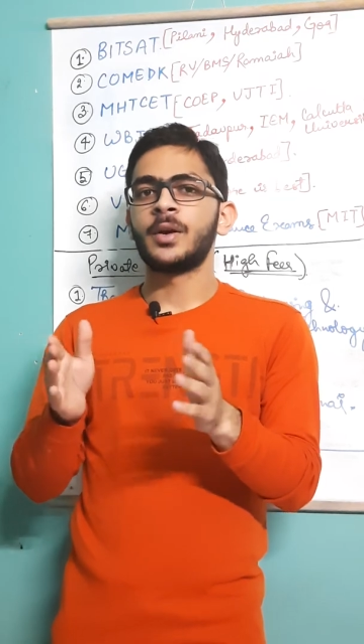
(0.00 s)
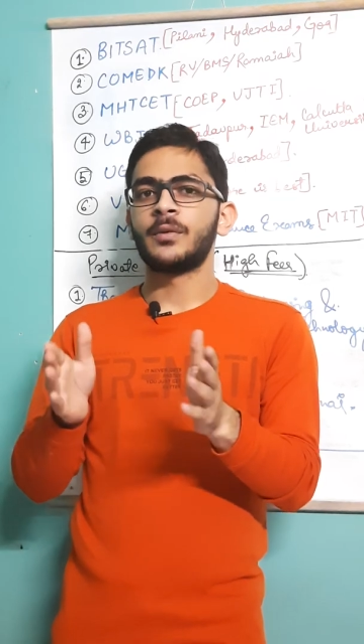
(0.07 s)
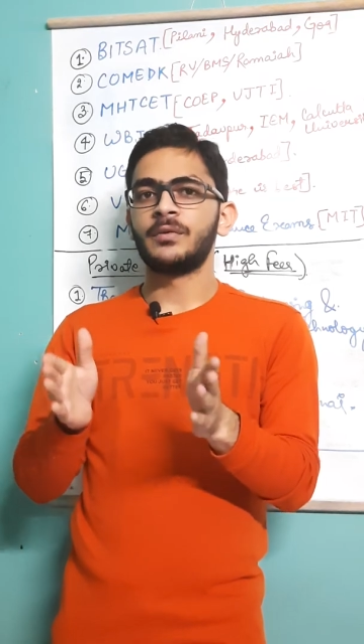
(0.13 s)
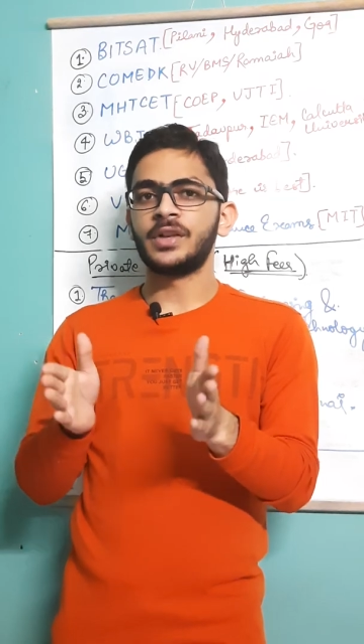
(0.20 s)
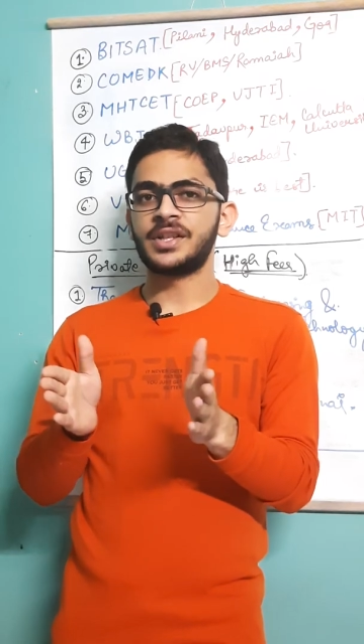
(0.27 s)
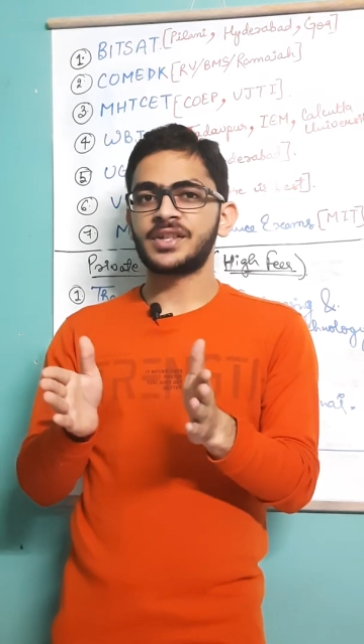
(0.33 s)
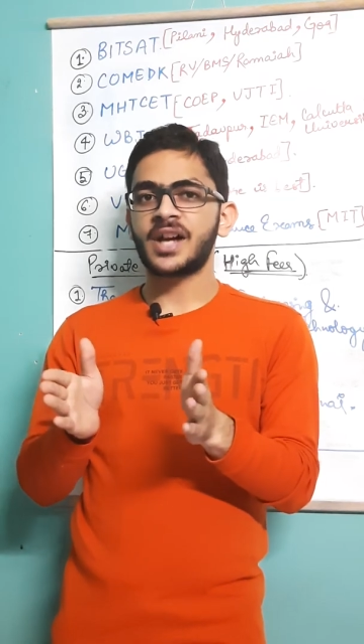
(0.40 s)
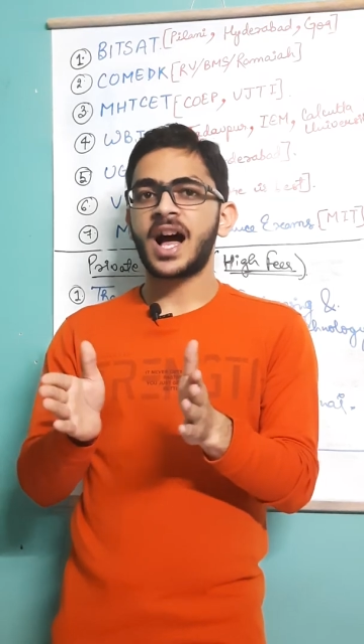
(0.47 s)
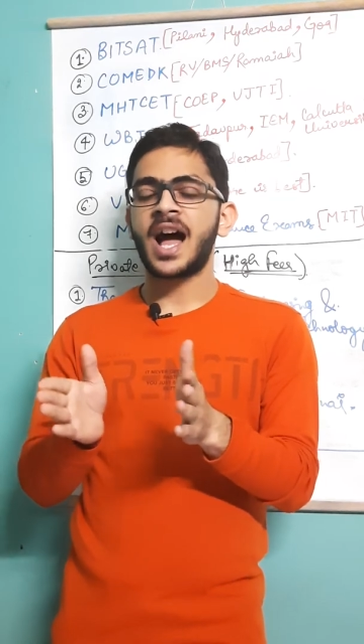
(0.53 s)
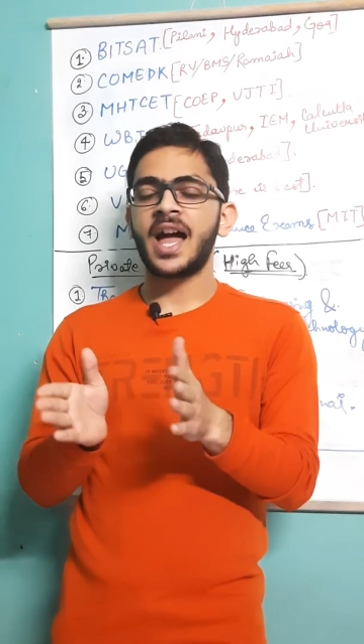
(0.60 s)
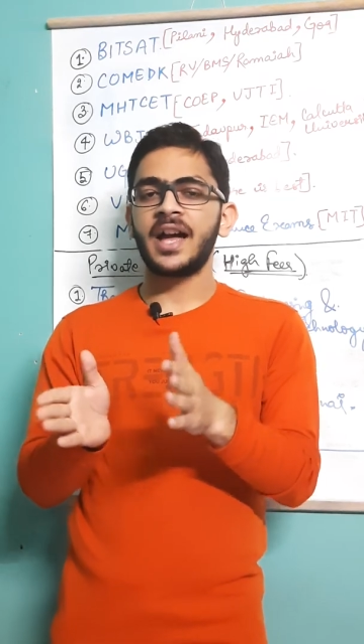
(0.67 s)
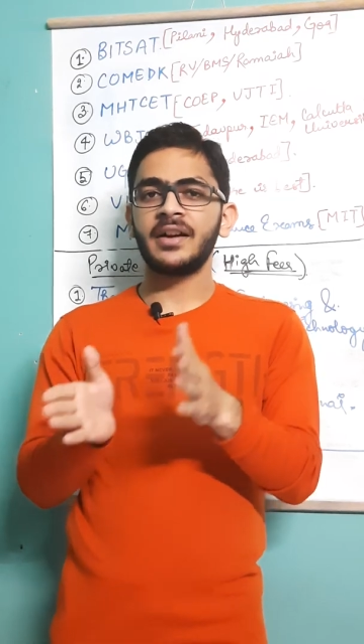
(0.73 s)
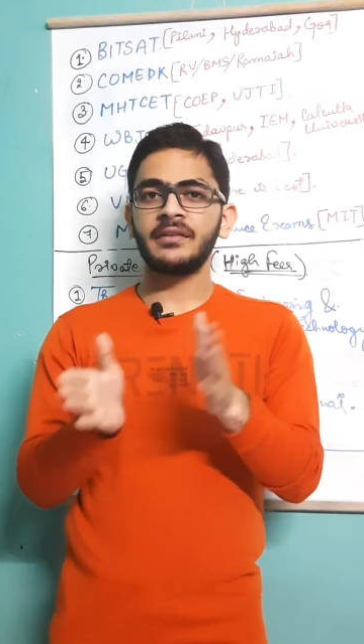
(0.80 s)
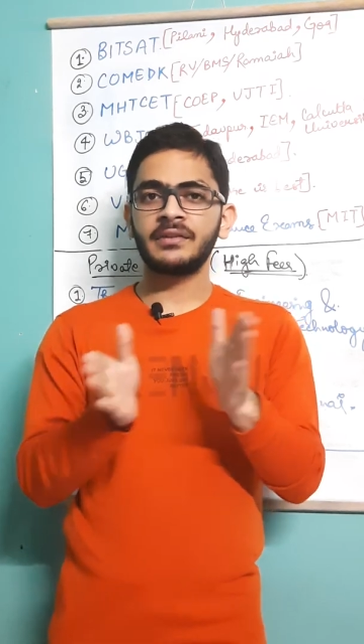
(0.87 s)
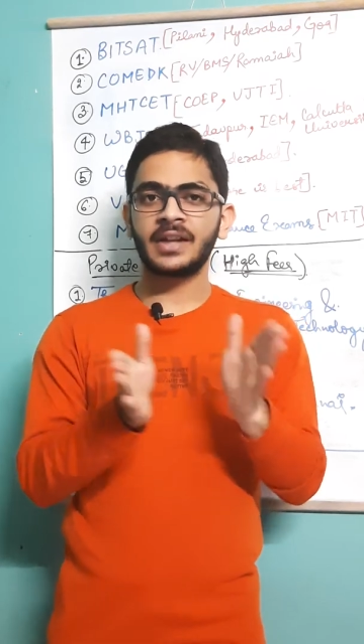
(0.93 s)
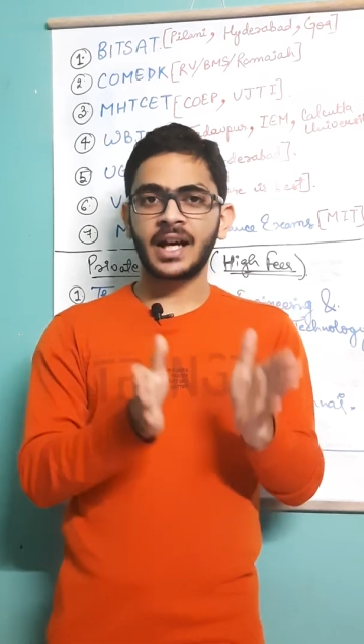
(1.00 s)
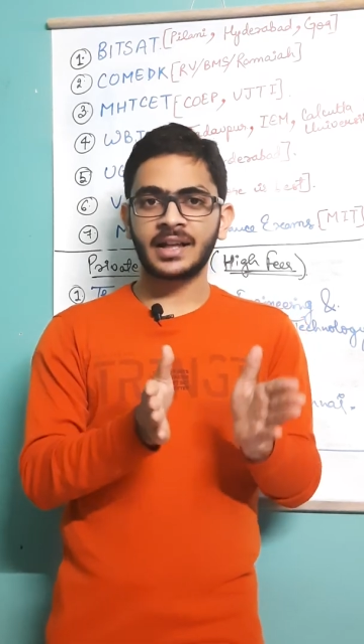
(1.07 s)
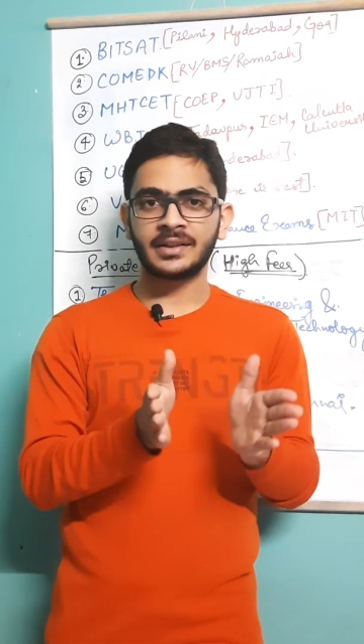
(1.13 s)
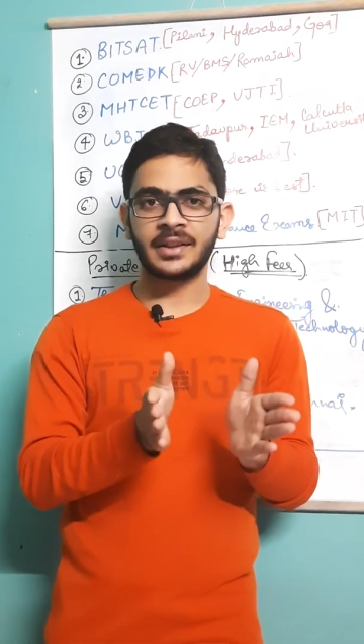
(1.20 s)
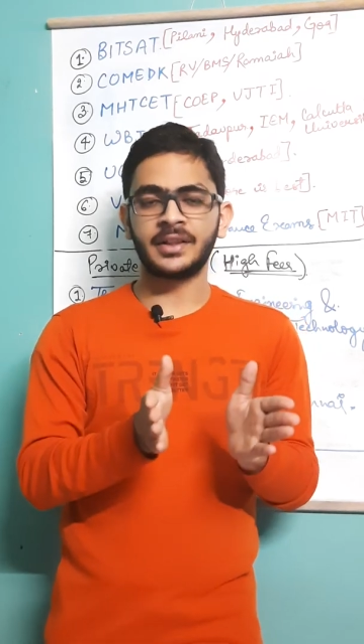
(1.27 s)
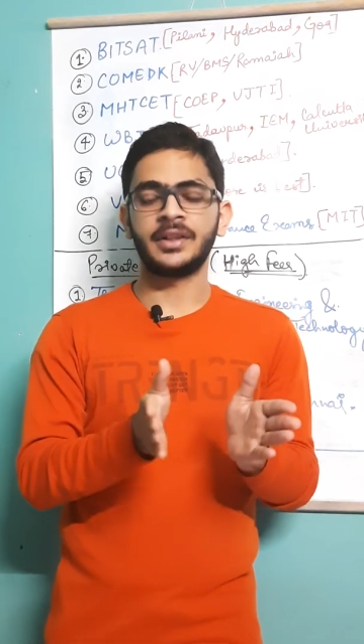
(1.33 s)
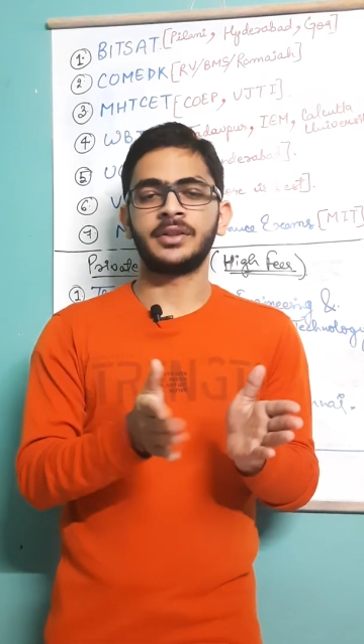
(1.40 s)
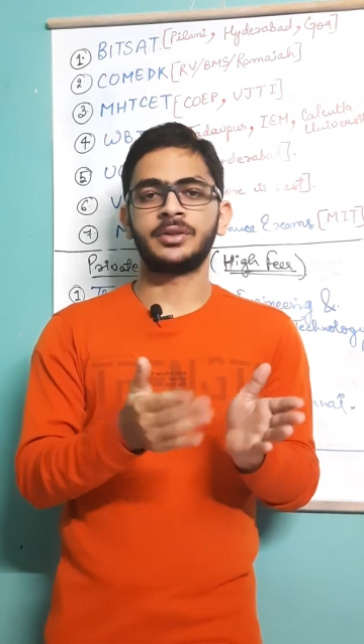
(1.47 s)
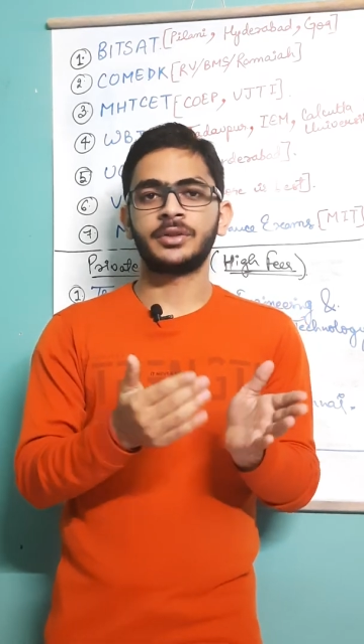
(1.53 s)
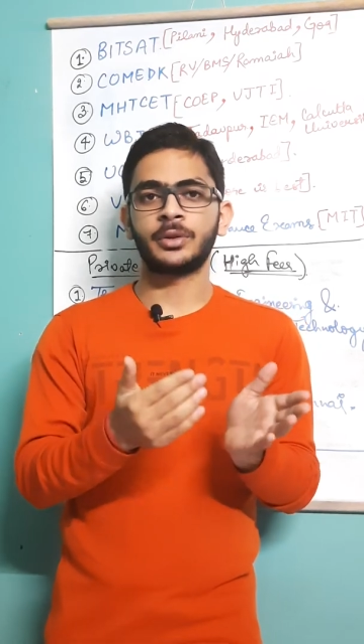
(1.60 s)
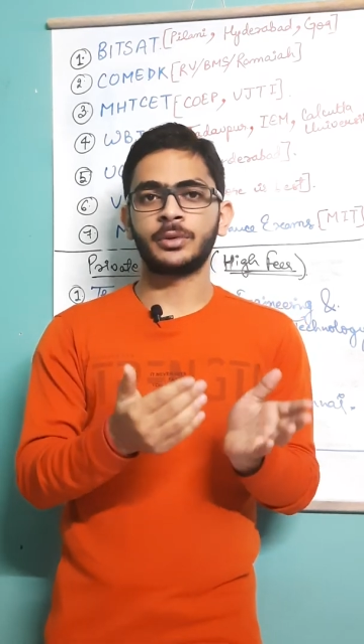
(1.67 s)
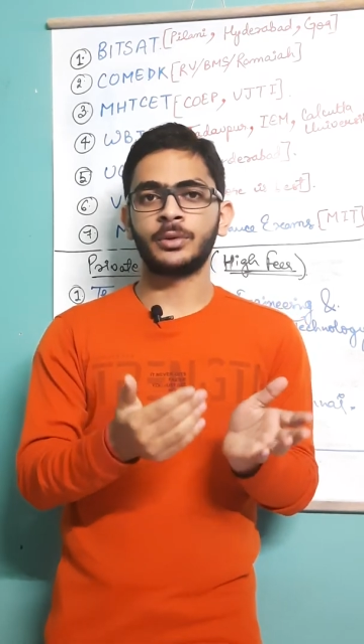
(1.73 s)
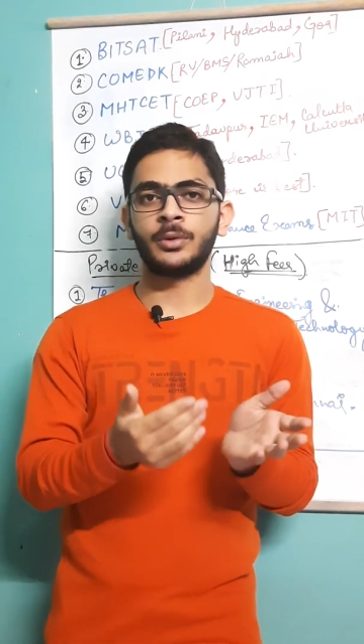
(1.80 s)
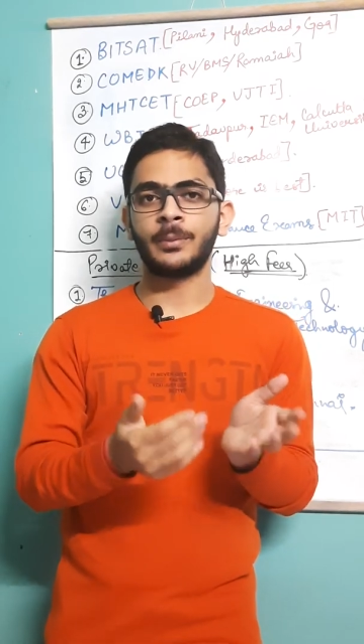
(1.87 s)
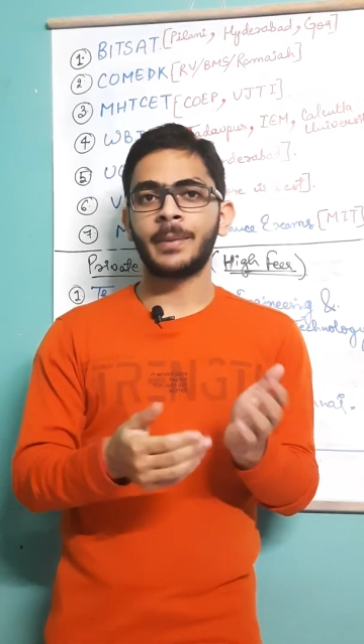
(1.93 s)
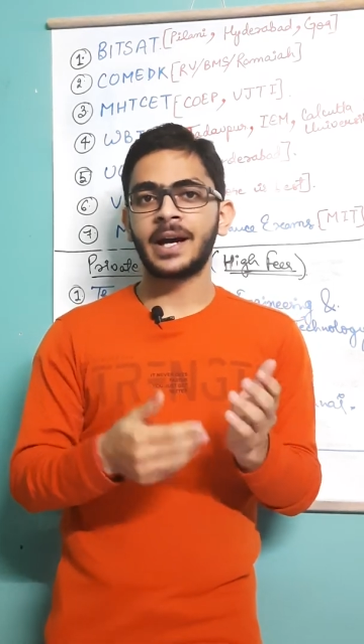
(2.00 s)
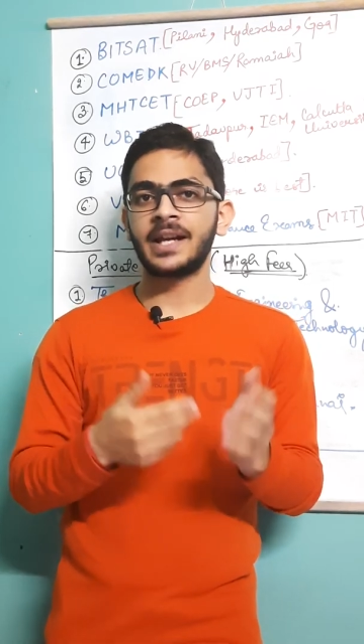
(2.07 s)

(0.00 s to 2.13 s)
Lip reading: which I have gathered through